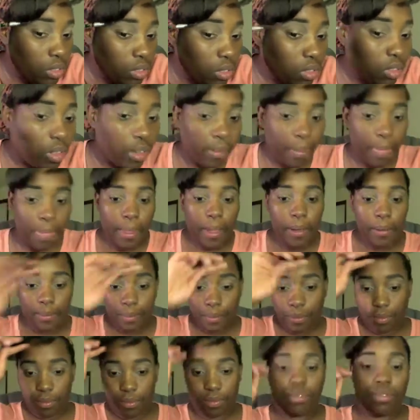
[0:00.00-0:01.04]

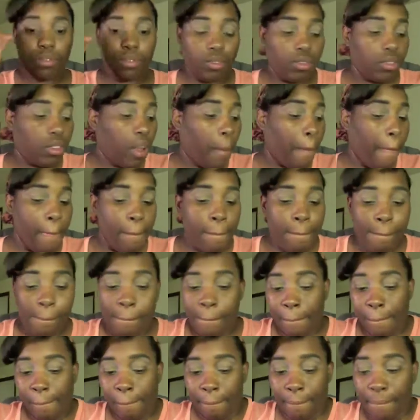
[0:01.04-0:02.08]
Also, she didn't have
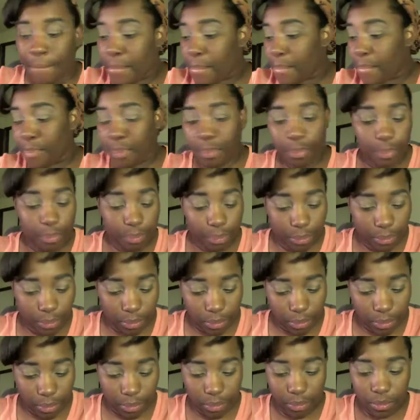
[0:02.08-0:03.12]
a lot of
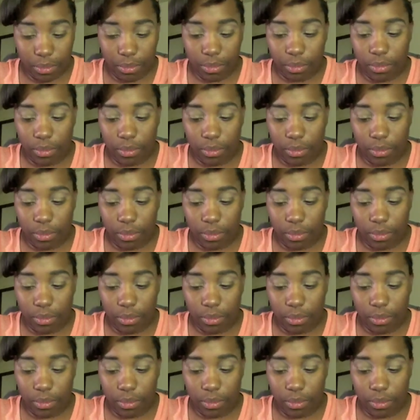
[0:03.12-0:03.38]
lashes.